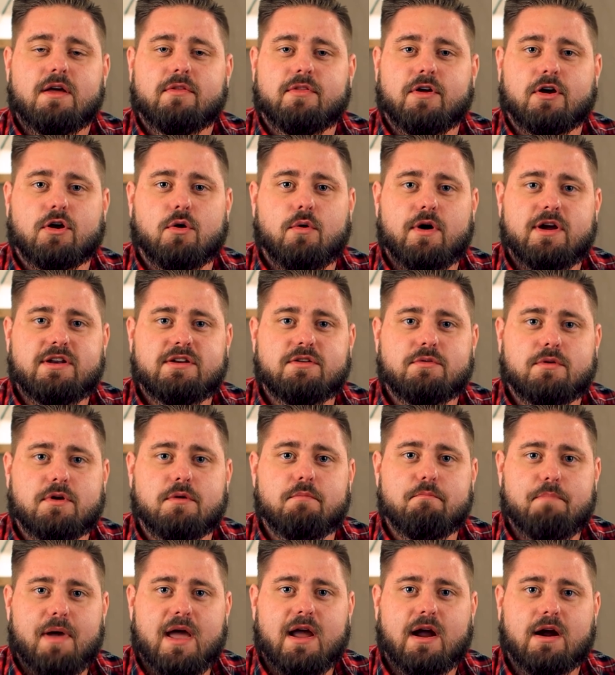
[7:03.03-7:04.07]
They're going to
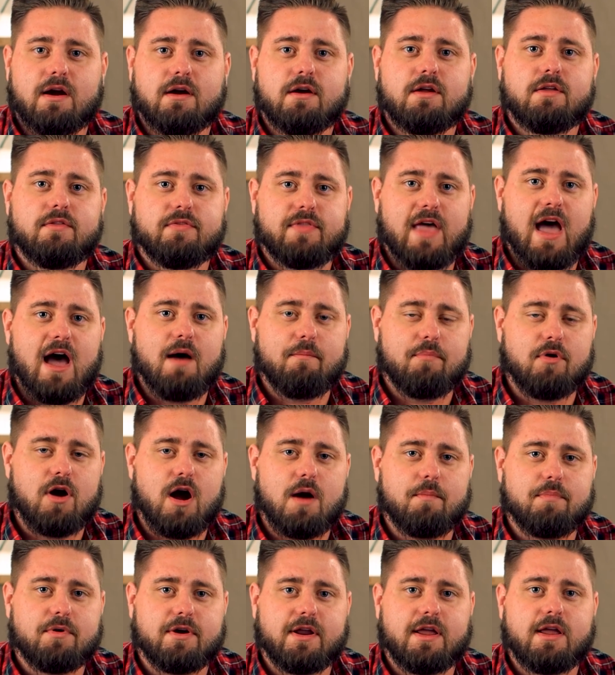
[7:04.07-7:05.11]
compare that
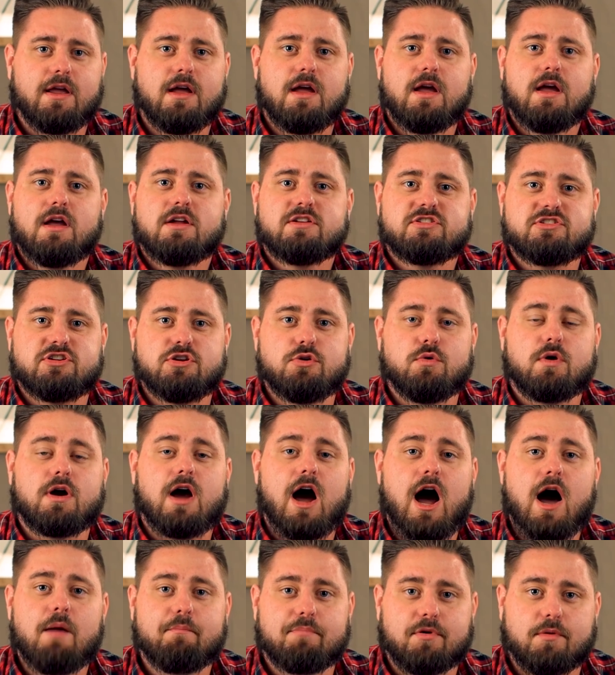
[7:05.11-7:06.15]
property to
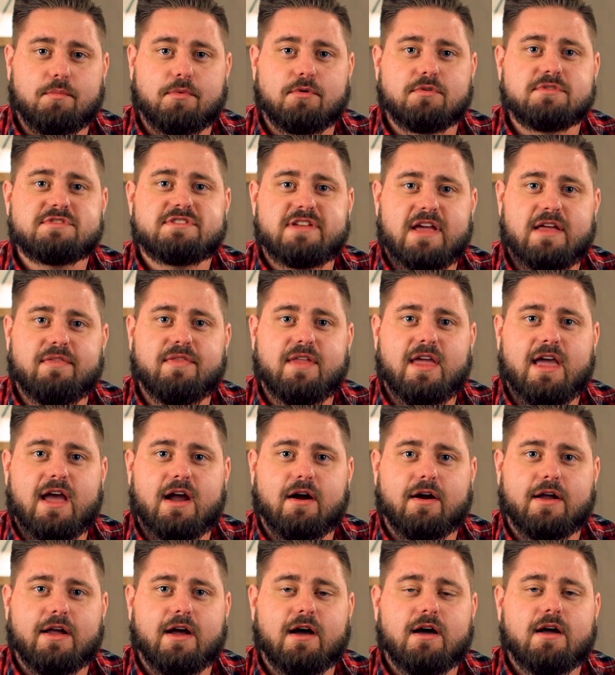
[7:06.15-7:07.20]
comparables in the
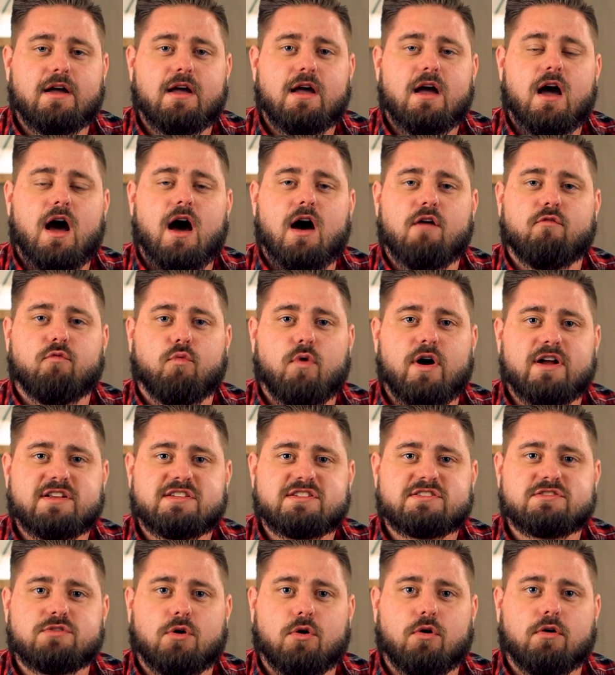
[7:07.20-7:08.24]
area of what's
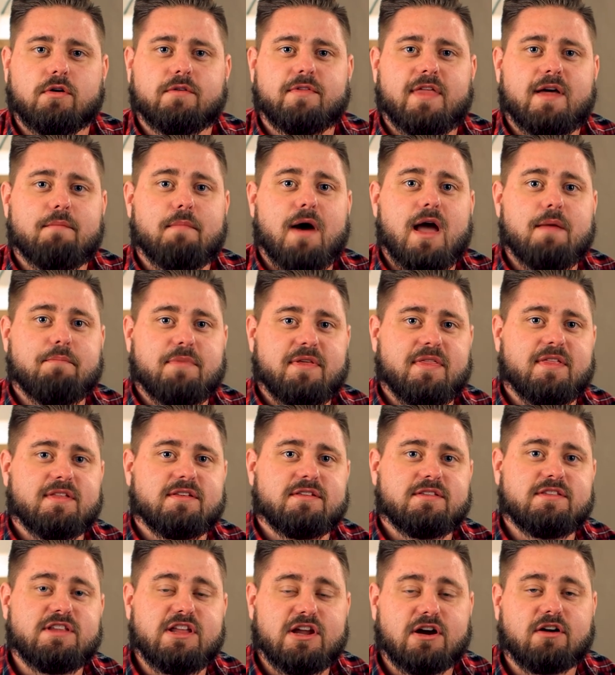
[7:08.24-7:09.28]
sold that might be
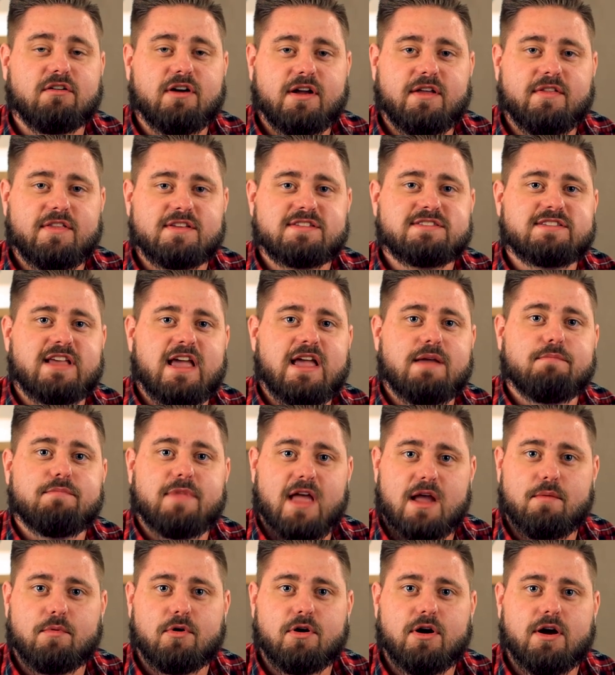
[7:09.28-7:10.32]
nearly the same
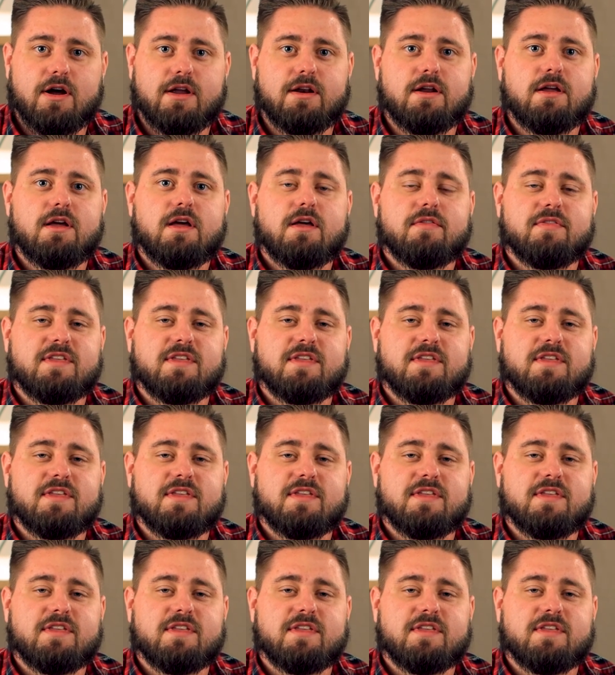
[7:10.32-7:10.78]
neighborhood,